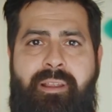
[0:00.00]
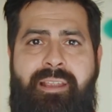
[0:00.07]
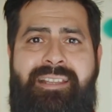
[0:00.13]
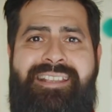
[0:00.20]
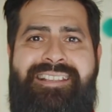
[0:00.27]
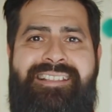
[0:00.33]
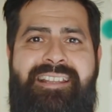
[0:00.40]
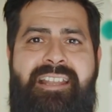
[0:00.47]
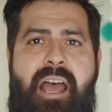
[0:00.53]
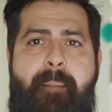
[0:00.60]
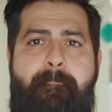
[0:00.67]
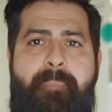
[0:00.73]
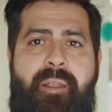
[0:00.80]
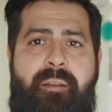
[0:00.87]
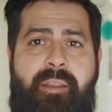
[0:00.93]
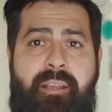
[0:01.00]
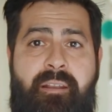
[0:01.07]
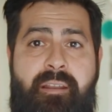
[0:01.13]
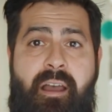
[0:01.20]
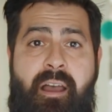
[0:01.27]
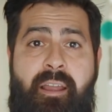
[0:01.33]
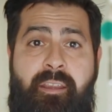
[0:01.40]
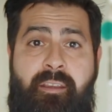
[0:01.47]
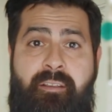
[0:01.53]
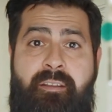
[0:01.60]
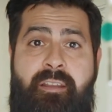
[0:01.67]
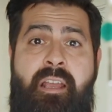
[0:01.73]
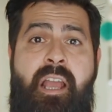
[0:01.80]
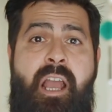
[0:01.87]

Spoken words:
It is an American icon,